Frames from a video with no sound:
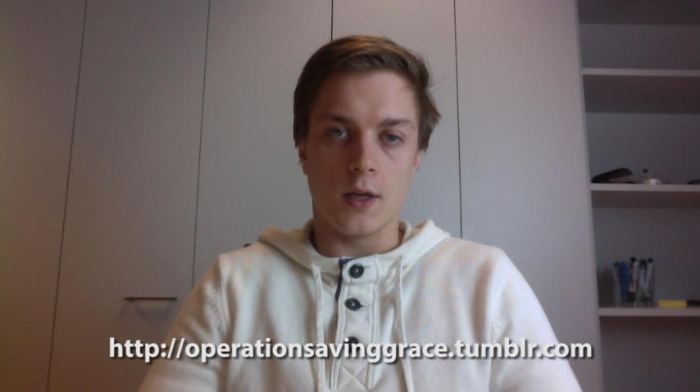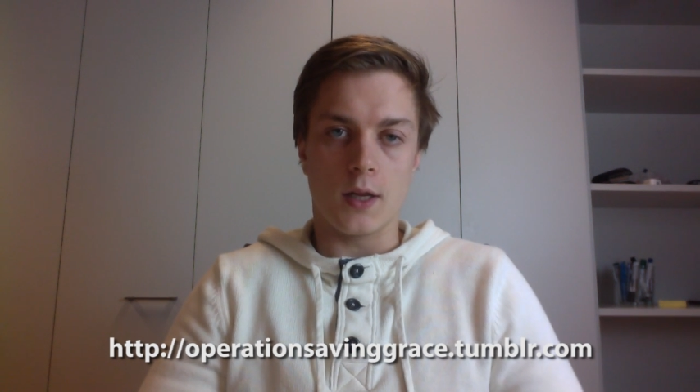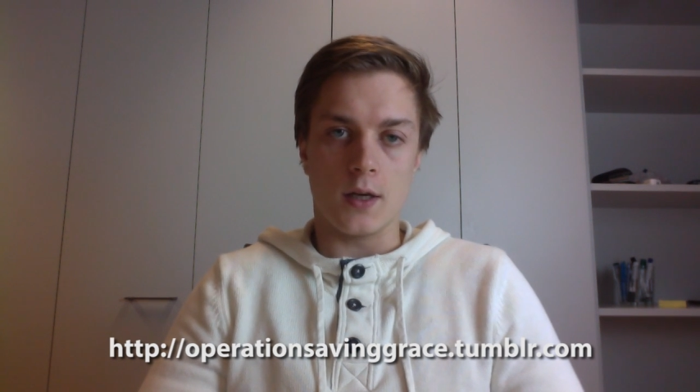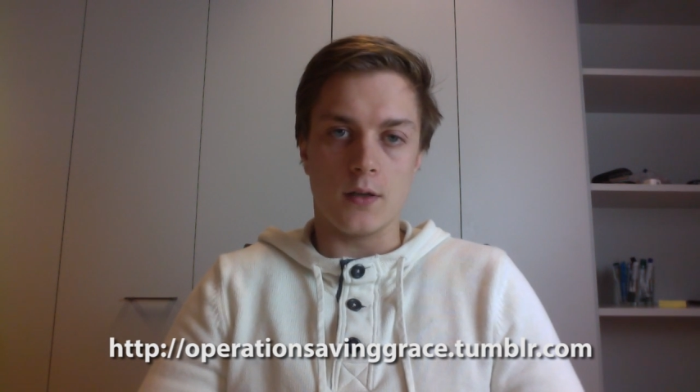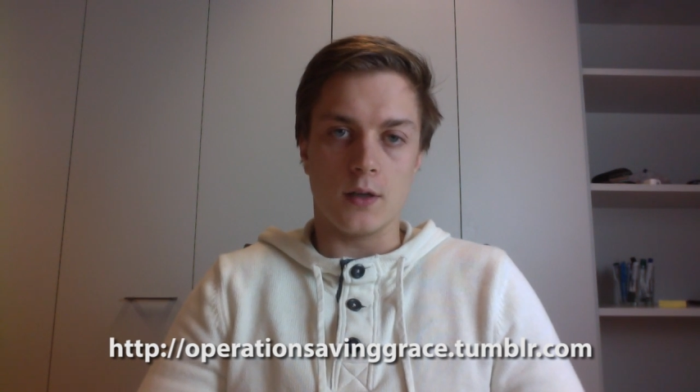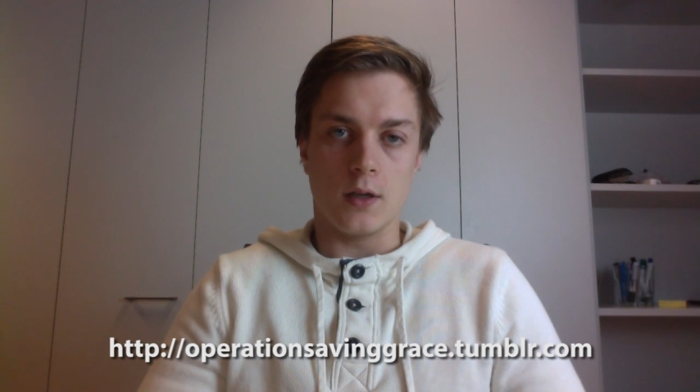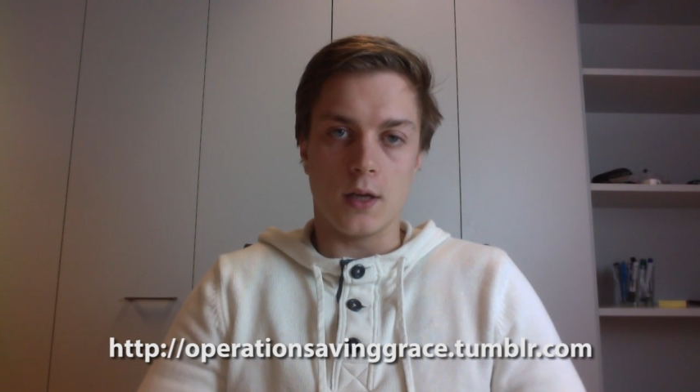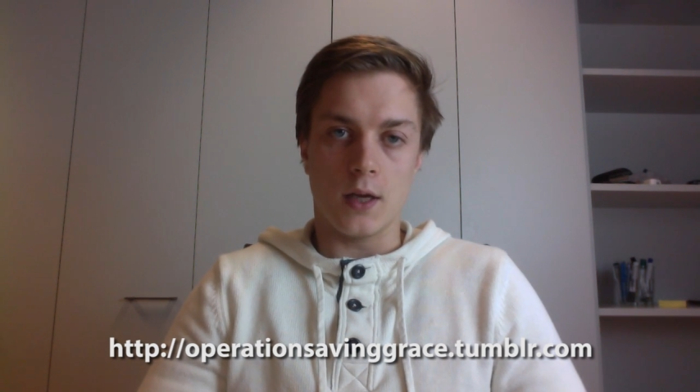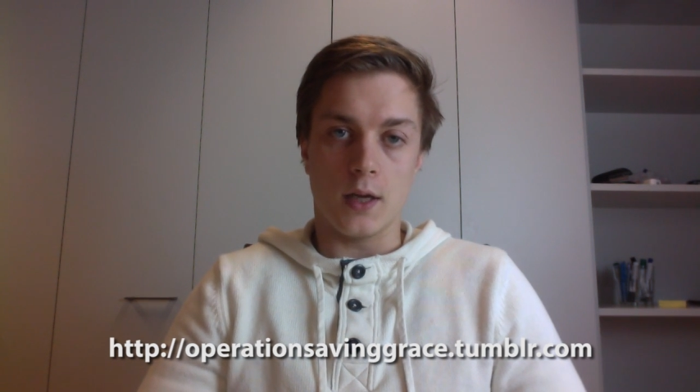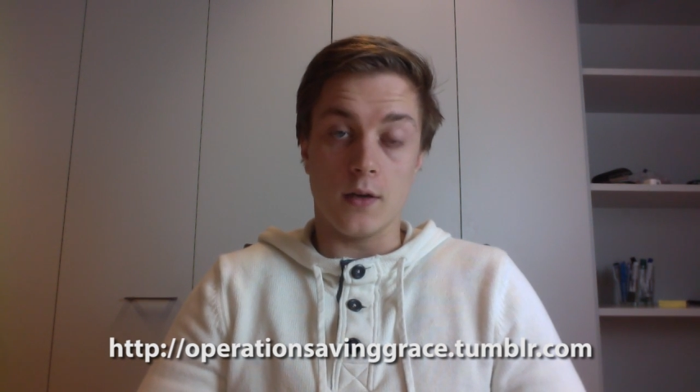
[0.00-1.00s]
and
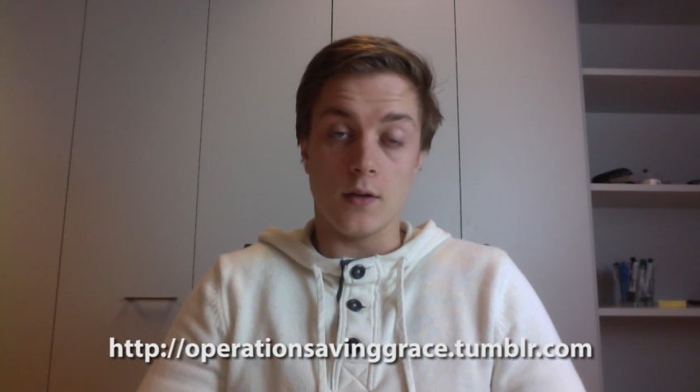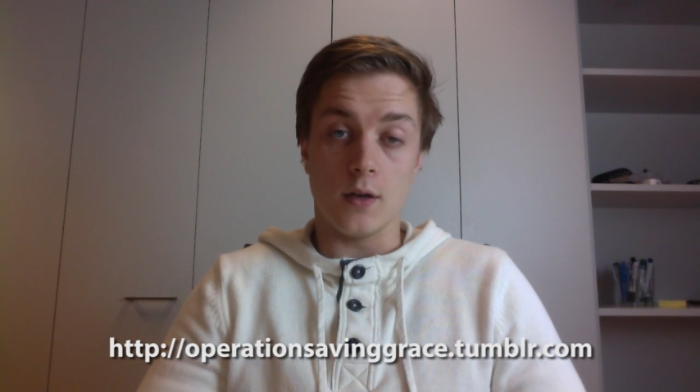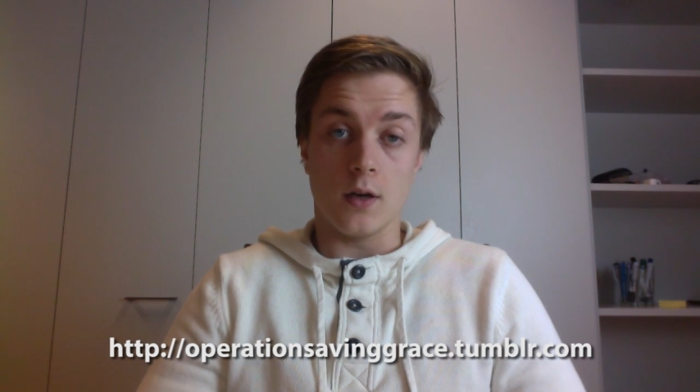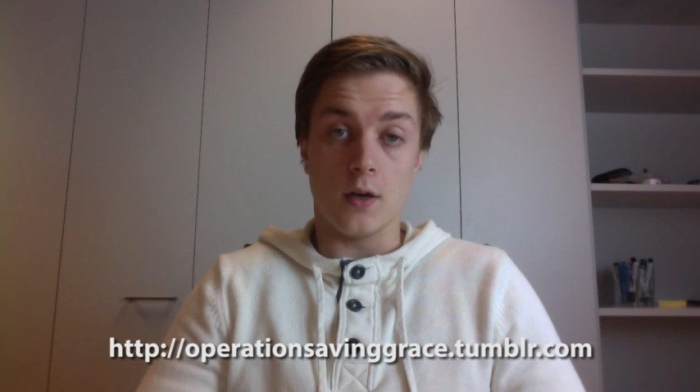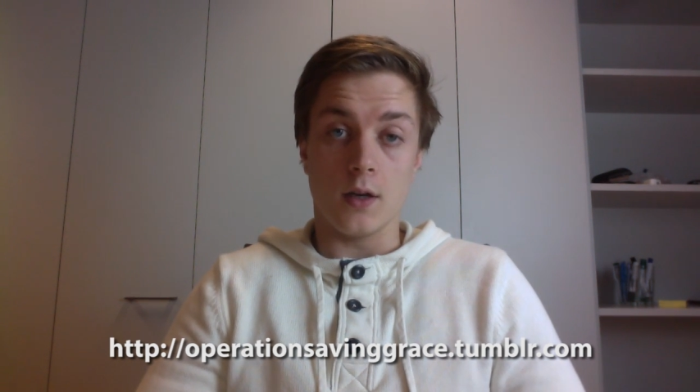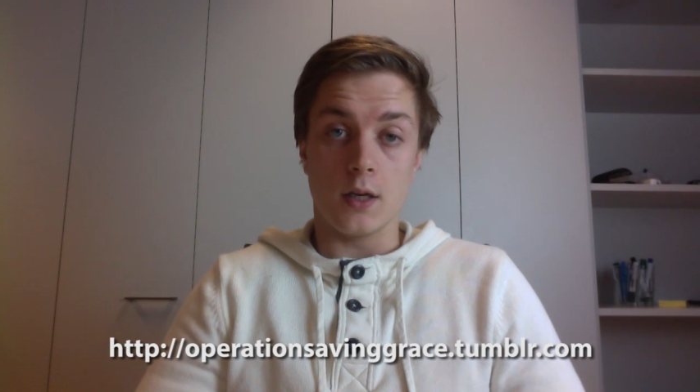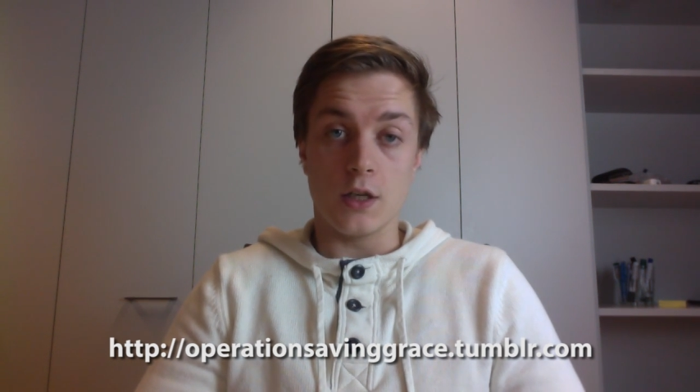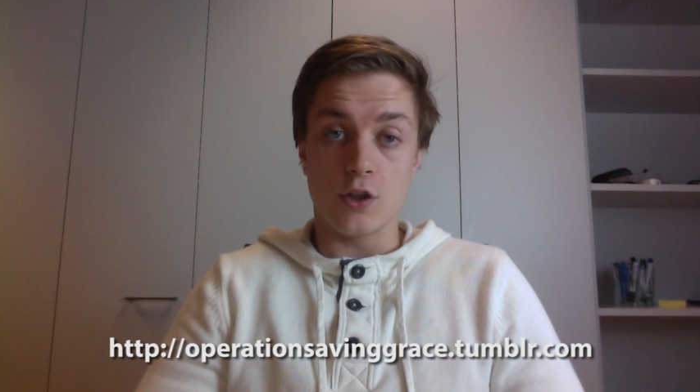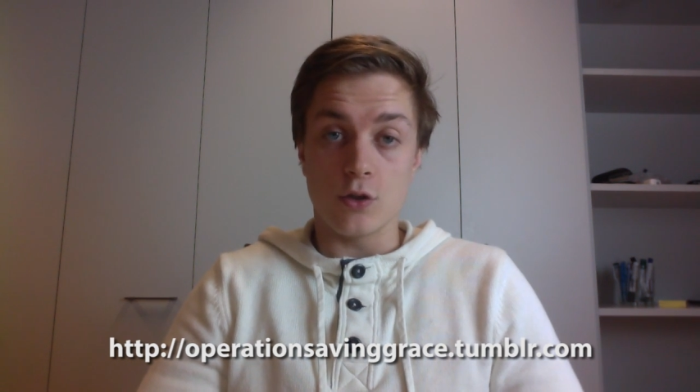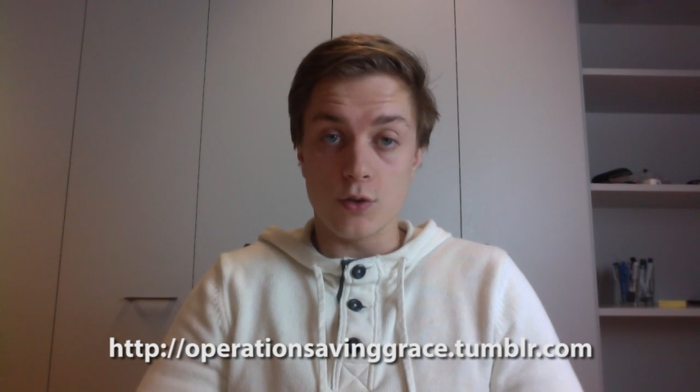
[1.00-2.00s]

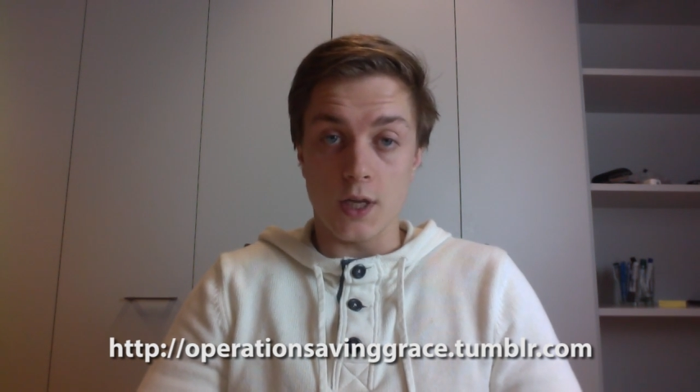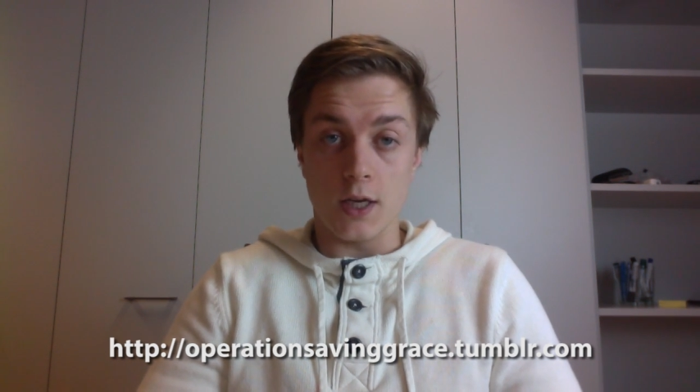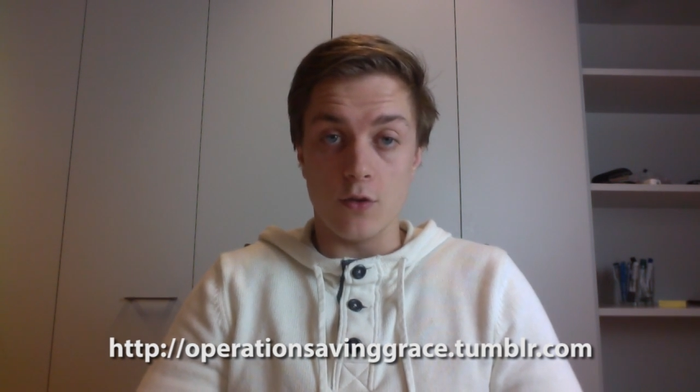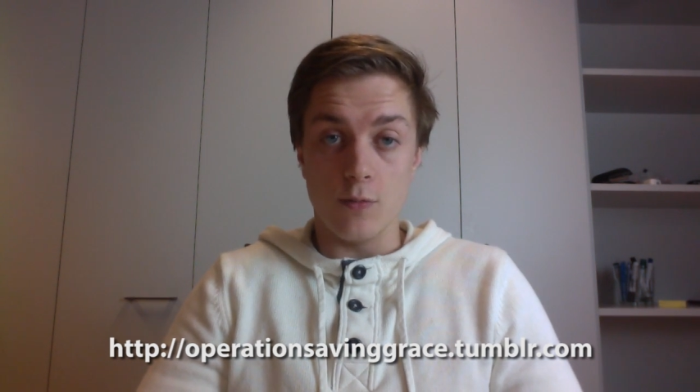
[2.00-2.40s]
issues that you